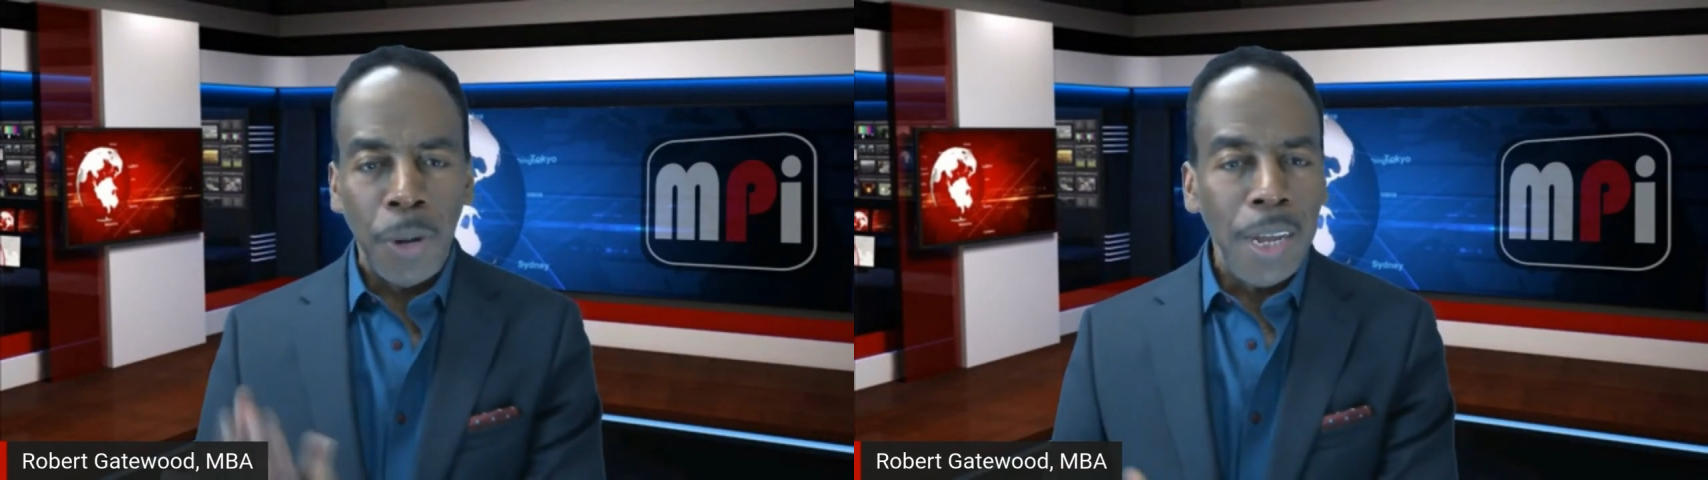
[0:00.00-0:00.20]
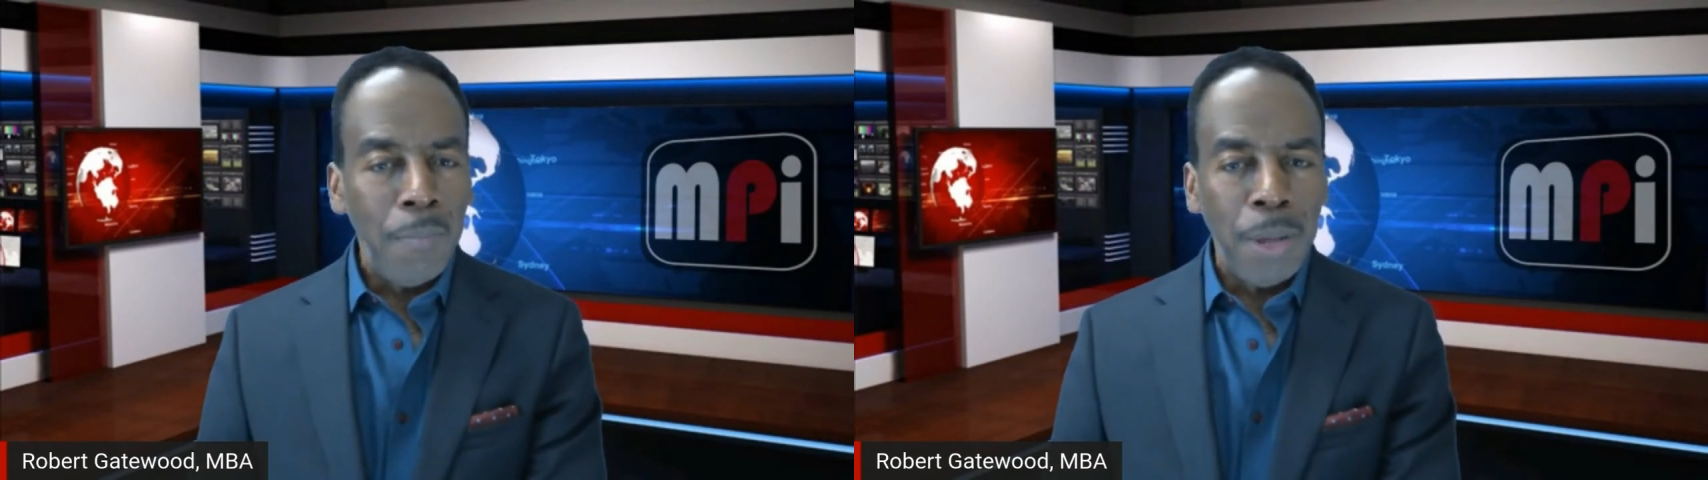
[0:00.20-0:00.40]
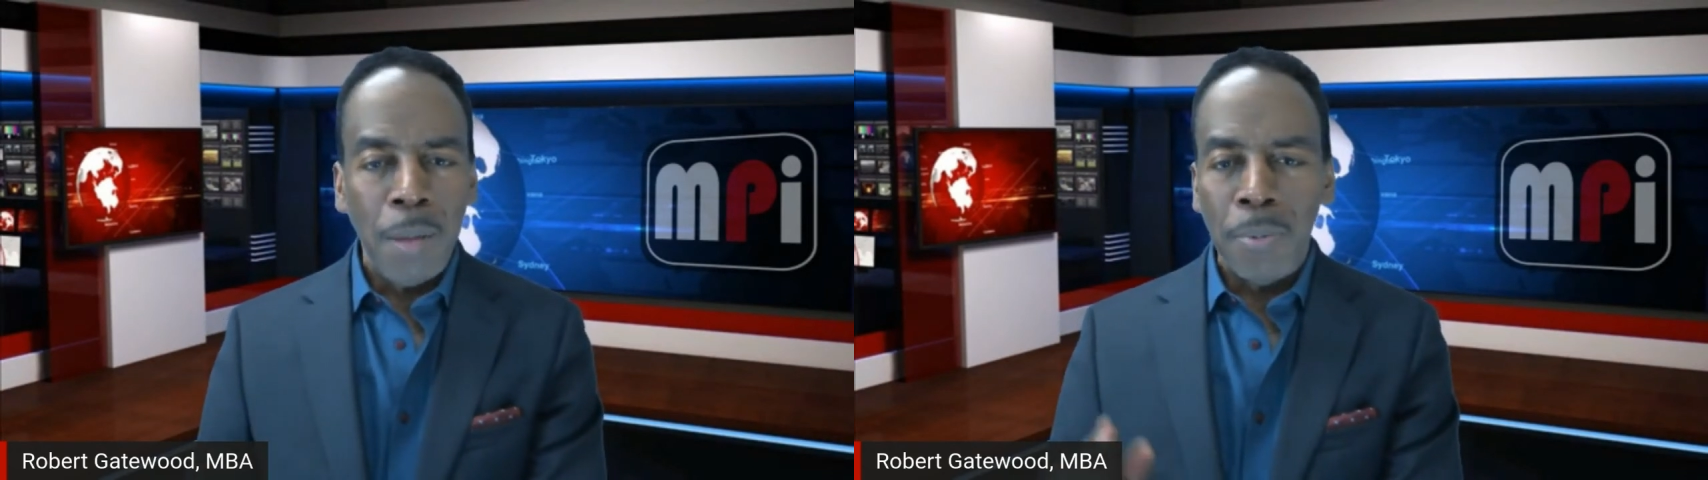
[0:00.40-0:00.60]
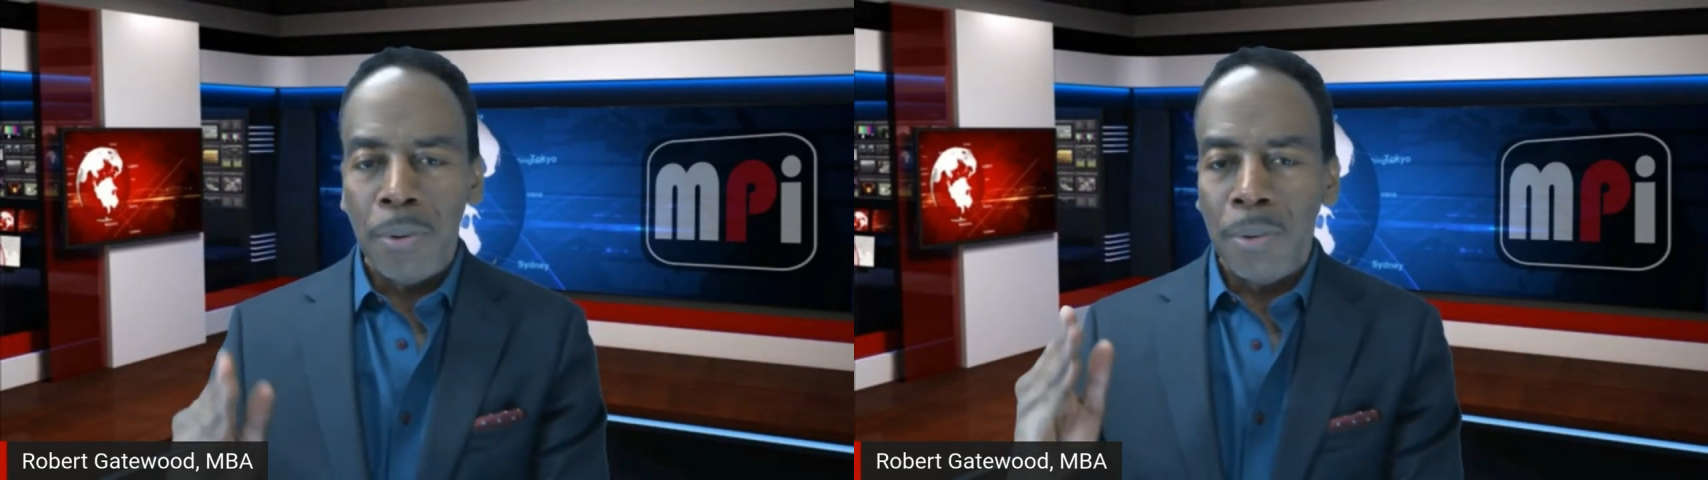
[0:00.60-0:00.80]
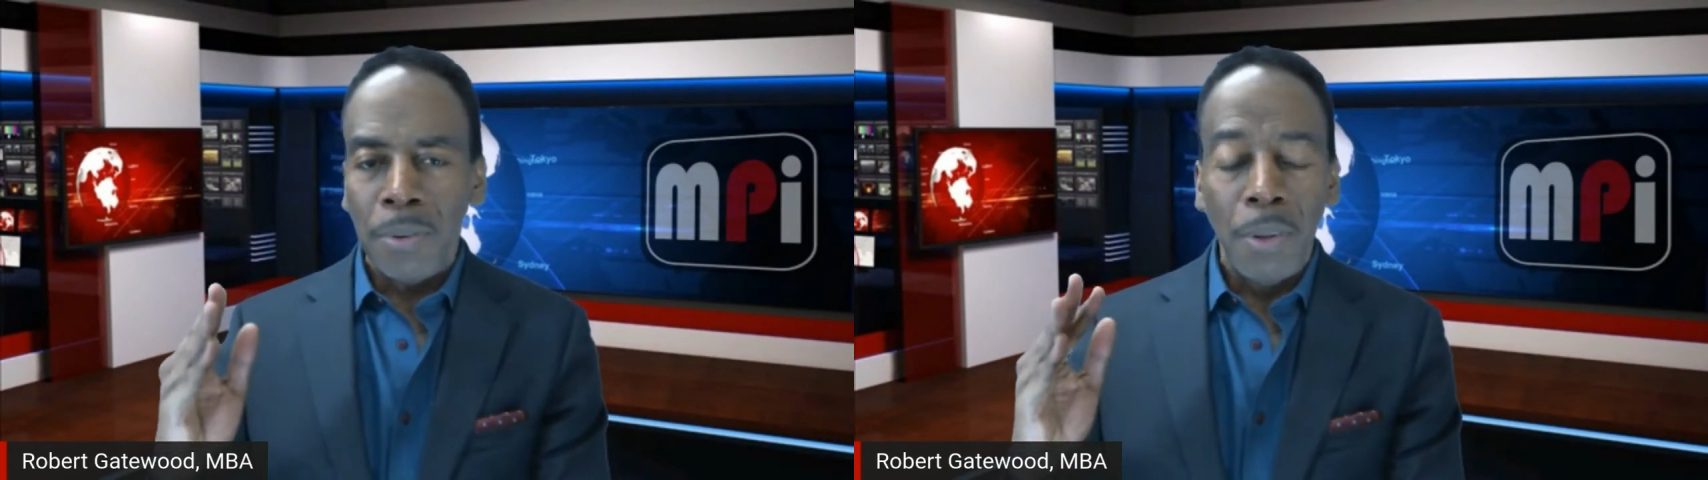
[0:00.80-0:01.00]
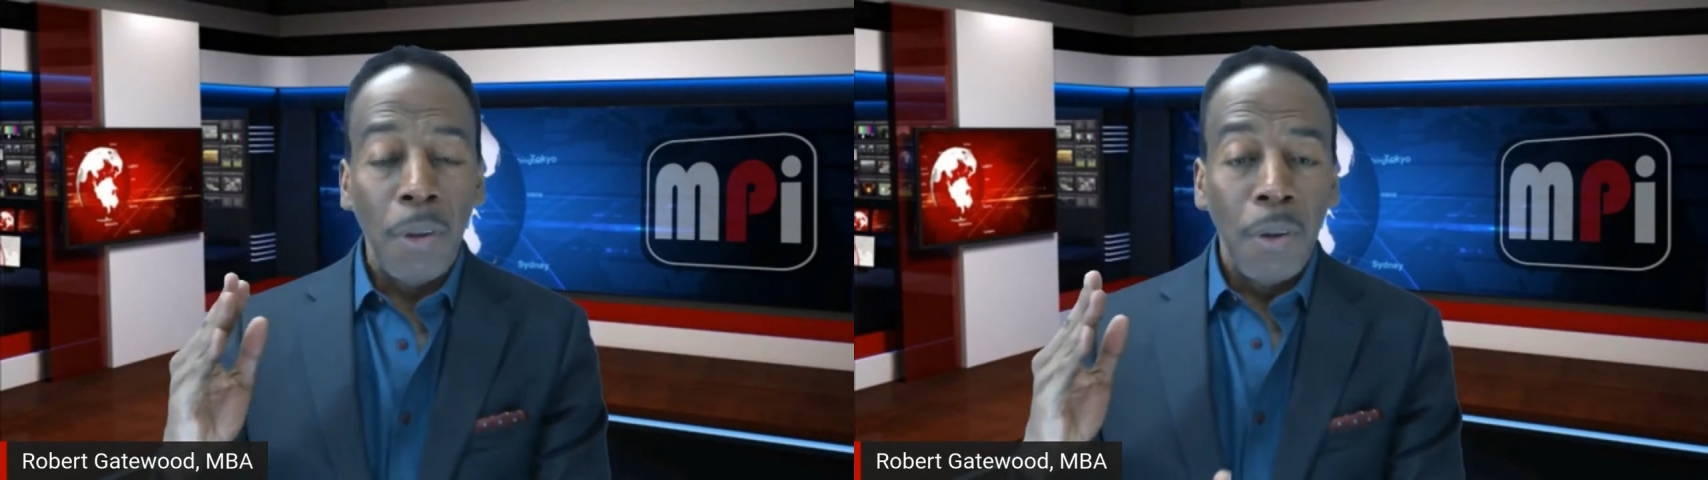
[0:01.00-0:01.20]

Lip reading: white papers.